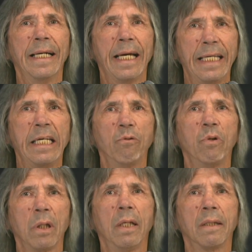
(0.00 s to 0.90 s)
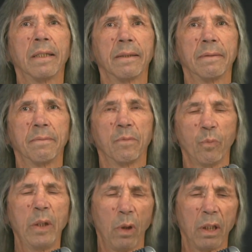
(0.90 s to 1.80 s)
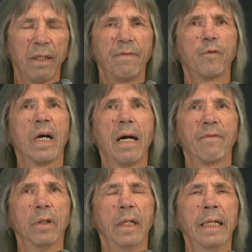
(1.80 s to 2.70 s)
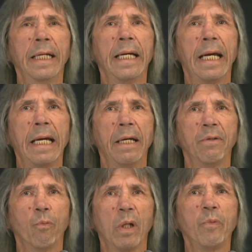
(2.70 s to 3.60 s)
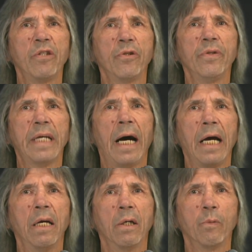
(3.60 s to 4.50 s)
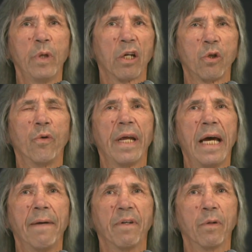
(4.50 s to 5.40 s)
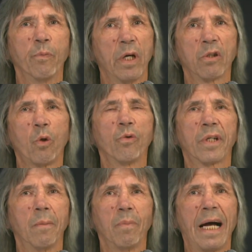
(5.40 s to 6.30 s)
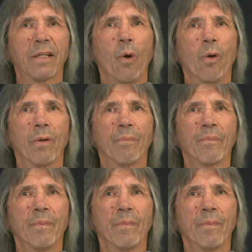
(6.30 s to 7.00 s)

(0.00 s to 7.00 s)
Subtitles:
And we will live forever. And when we do die, we are going to heaven. We aren't going to the black hole.